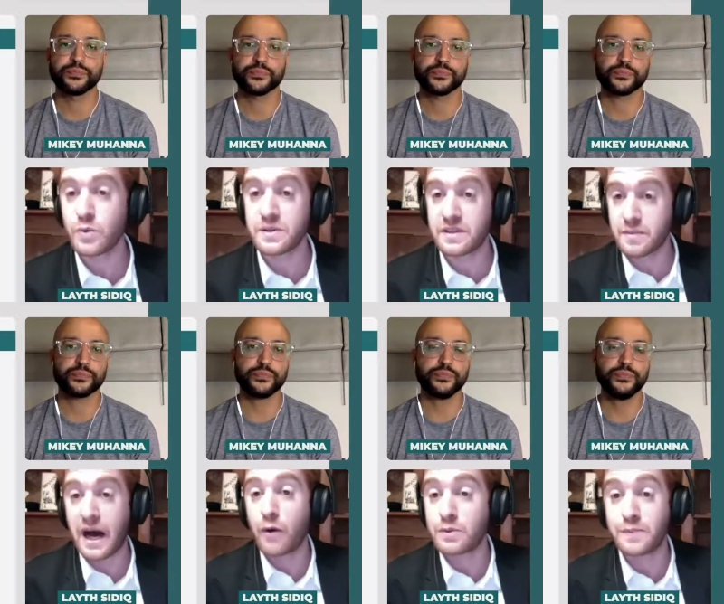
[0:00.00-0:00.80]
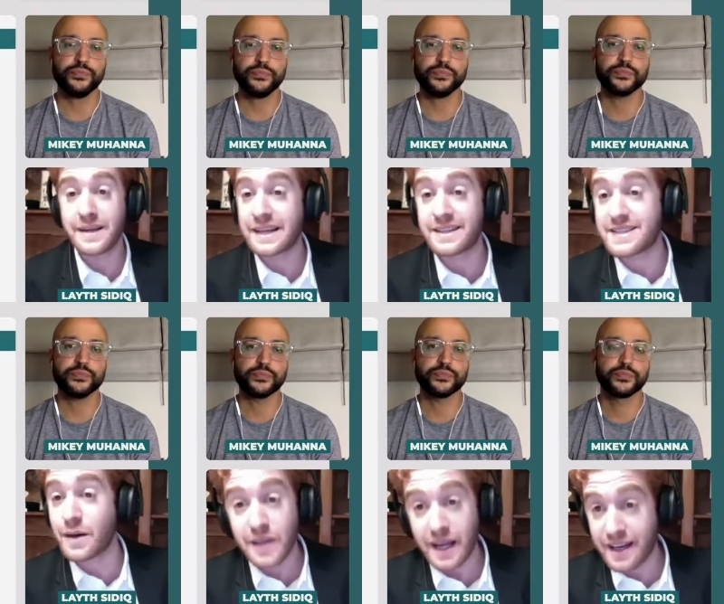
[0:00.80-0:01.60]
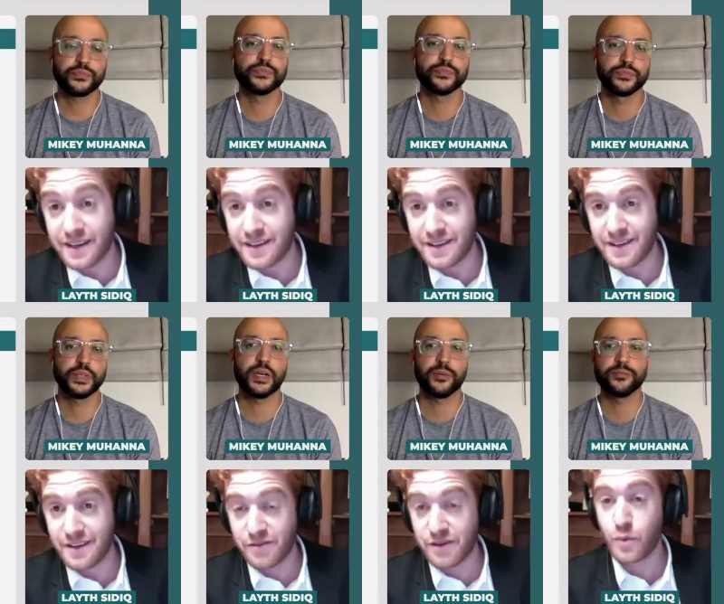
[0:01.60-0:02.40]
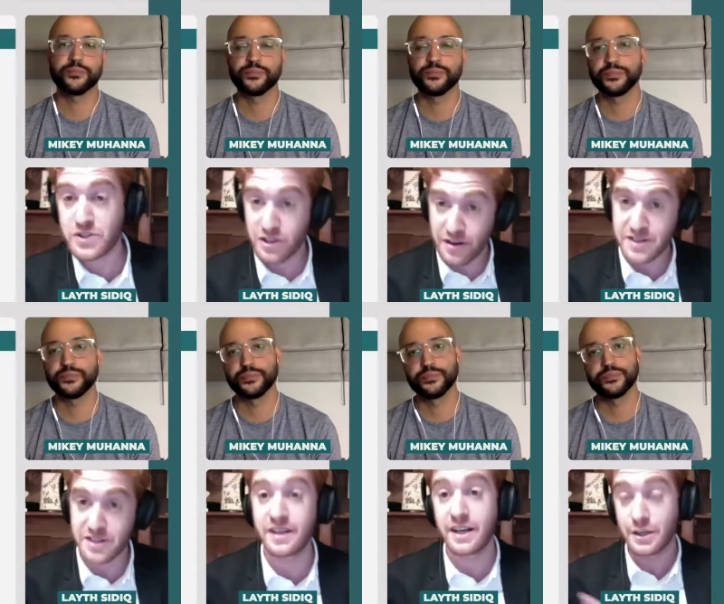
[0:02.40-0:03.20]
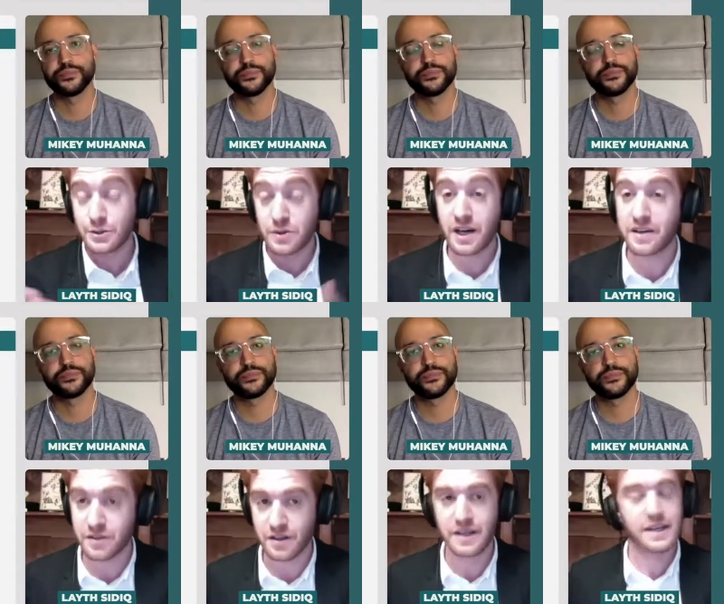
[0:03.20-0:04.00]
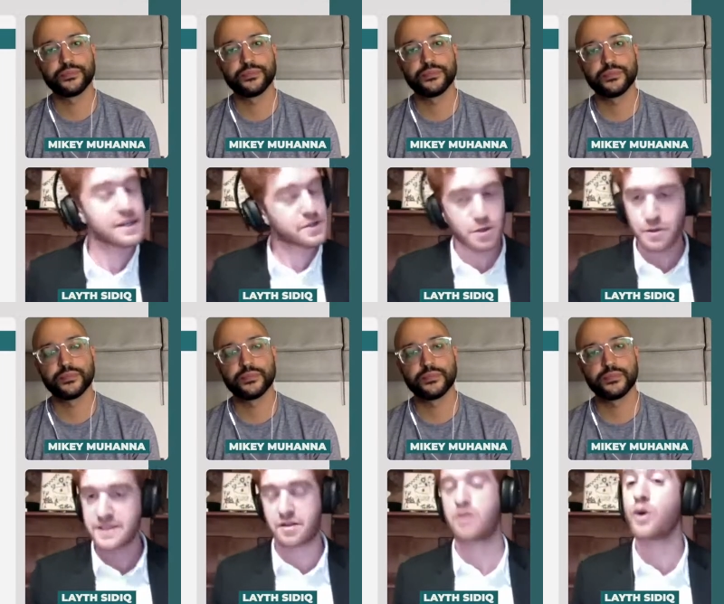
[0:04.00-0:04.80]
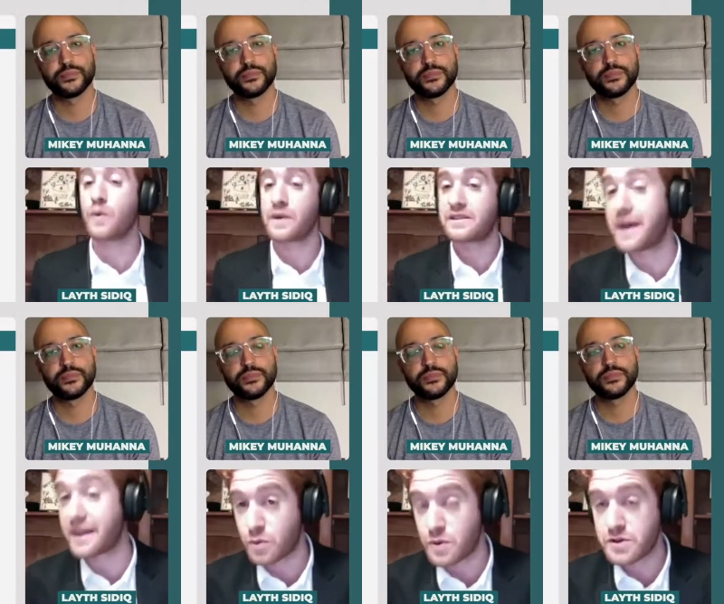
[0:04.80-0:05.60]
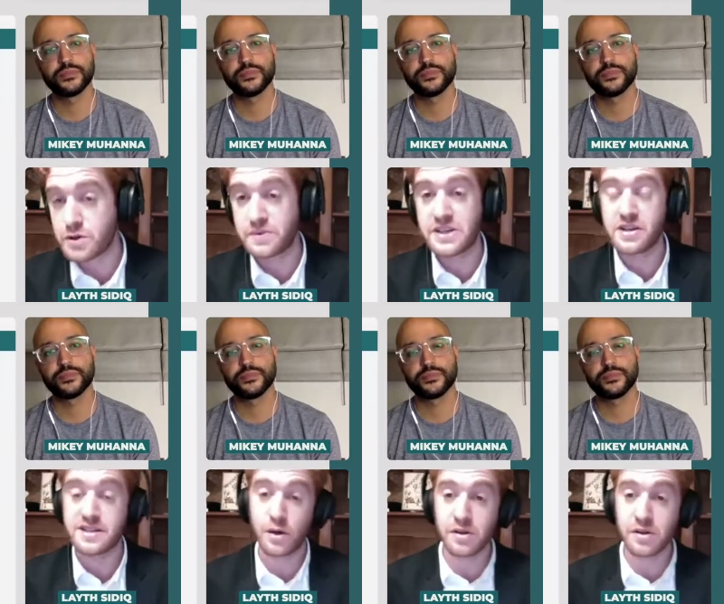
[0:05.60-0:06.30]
Speaker 1: would, how would Bayati sound like yeah. from one generation to the other? So it's an ongoing debate whether notation is a good